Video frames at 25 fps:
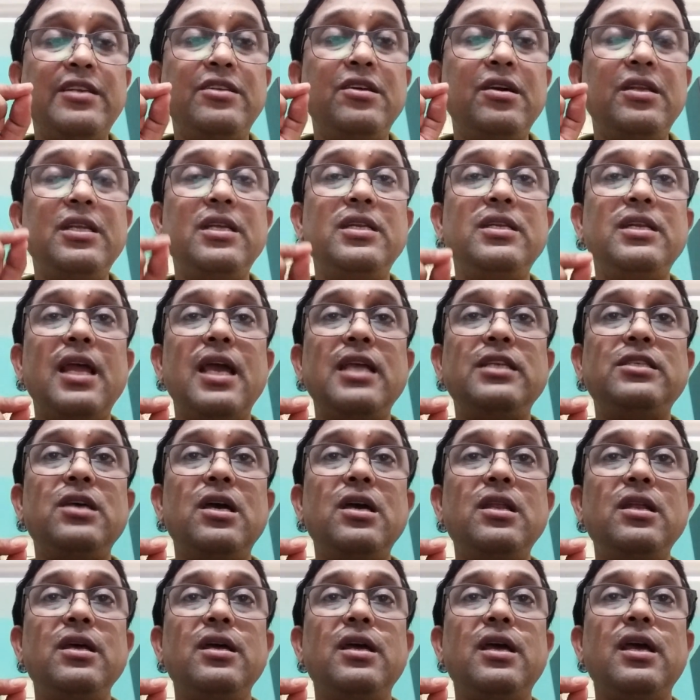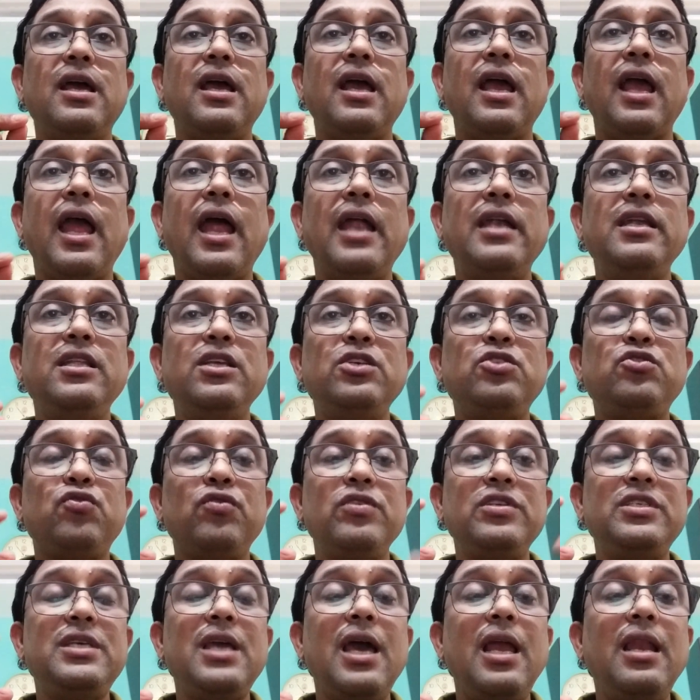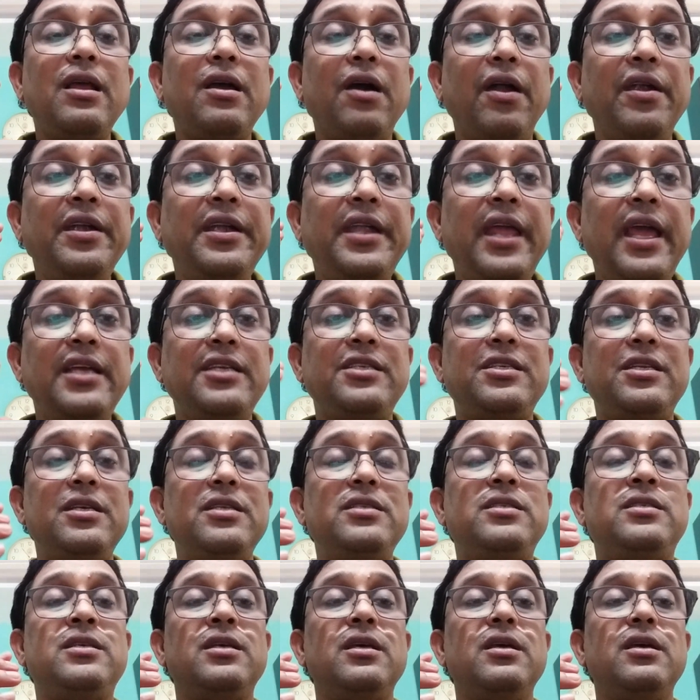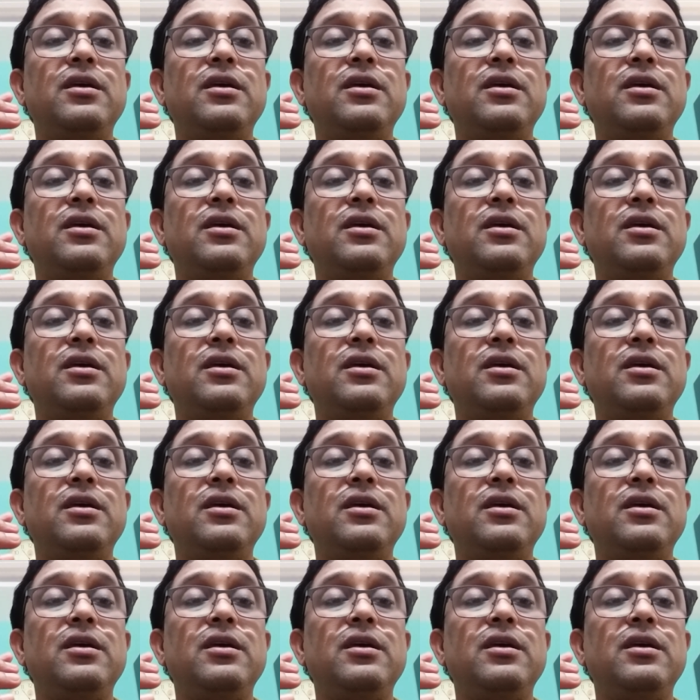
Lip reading: in nature, and the social context is